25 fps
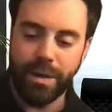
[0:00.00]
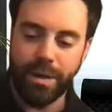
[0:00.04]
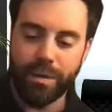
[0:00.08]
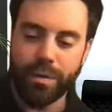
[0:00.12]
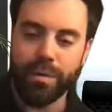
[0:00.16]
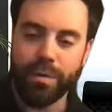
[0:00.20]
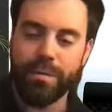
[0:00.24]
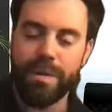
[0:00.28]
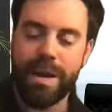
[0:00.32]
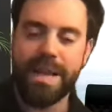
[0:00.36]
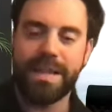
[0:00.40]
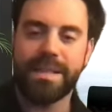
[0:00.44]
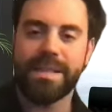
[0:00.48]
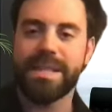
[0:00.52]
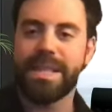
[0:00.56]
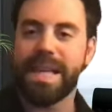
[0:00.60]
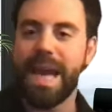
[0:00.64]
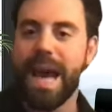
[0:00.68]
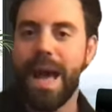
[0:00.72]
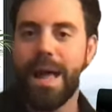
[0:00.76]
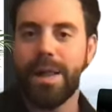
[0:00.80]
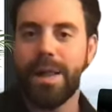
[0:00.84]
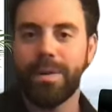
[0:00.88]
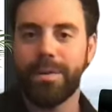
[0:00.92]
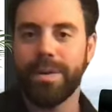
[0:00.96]
great
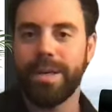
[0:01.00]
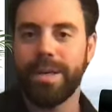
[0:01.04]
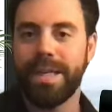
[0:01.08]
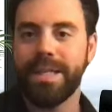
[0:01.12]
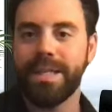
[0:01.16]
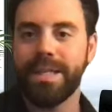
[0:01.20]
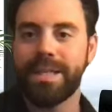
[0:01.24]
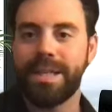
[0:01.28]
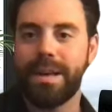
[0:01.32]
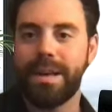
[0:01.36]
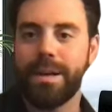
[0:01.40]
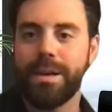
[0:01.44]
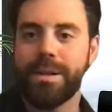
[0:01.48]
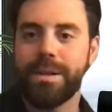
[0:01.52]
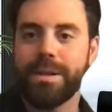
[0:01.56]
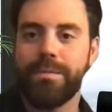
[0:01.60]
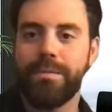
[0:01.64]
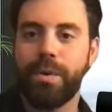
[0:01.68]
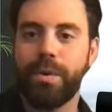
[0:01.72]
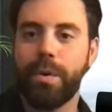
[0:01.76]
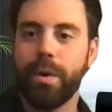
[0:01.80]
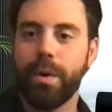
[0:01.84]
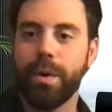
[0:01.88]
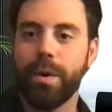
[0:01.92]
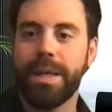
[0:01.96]
salaries that are
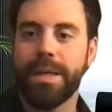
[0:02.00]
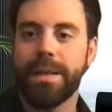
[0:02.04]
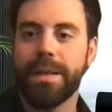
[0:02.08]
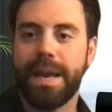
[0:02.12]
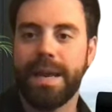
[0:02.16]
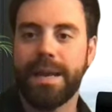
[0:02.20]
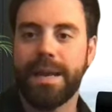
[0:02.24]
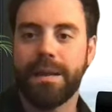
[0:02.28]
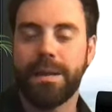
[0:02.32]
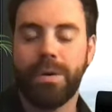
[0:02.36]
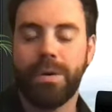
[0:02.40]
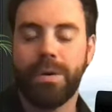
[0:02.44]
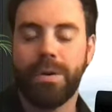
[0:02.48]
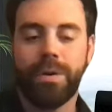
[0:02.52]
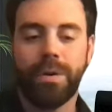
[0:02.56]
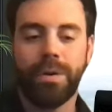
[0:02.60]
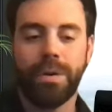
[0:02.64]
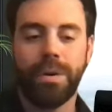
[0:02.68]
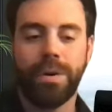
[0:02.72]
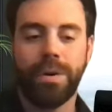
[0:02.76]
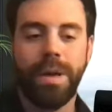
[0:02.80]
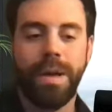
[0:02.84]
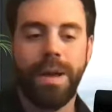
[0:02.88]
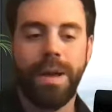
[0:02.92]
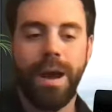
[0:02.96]
supporting like a
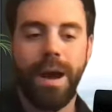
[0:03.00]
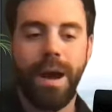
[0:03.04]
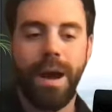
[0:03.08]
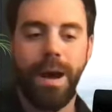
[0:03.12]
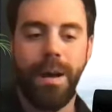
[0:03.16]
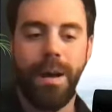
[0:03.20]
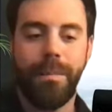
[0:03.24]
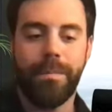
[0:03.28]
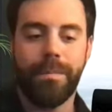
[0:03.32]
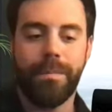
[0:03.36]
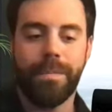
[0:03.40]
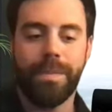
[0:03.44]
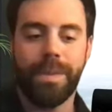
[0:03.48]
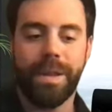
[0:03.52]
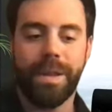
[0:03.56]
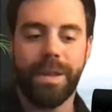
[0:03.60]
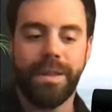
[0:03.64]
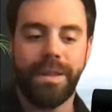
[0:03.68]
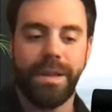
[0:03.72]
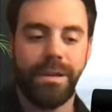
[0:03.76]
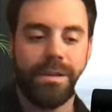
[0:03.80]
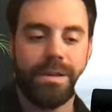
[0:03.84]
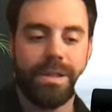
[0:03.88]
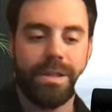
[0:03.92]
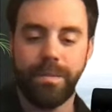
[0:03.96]
local that
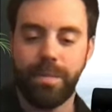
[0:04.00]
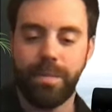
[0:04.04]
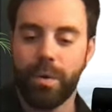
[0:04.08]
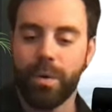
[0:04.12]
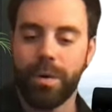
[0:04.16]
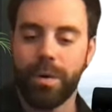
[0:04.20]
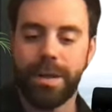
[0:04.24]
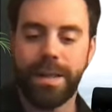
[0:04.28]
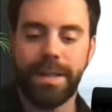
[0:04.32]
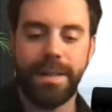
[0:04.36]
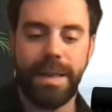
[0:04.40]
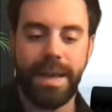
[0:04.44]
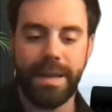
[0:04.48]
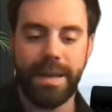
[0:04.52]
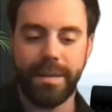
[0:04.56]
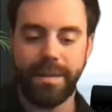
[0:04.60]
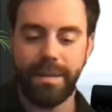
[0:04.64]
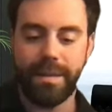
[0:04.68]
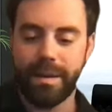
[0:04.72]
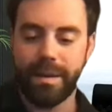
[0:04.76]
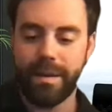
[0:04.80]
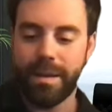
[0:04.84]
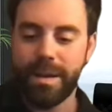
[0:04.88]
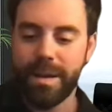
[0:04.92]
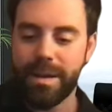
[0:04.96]
are supporting like
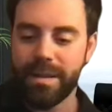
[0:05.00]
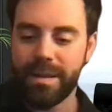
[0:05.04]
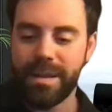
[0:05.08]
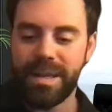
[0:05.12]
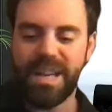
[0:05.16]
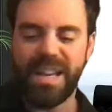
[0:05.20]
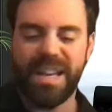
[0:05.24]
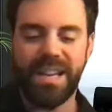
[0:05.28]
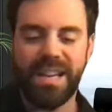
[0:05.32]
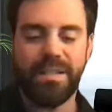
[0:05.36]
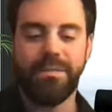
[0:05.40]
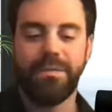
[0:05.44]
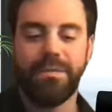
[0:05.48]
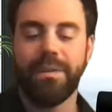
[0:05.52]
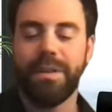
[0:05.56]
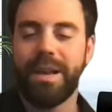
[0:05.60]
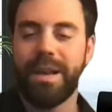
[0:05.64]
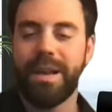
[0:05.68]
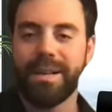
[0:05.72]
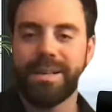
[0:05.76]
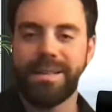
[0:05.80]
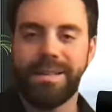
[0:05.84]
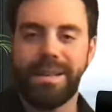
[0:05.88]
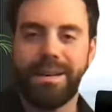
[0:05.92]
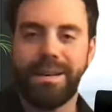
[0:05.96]
the
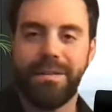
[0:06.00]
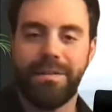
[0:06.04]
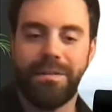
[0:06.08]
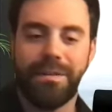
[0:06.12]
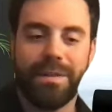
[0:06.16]
influx of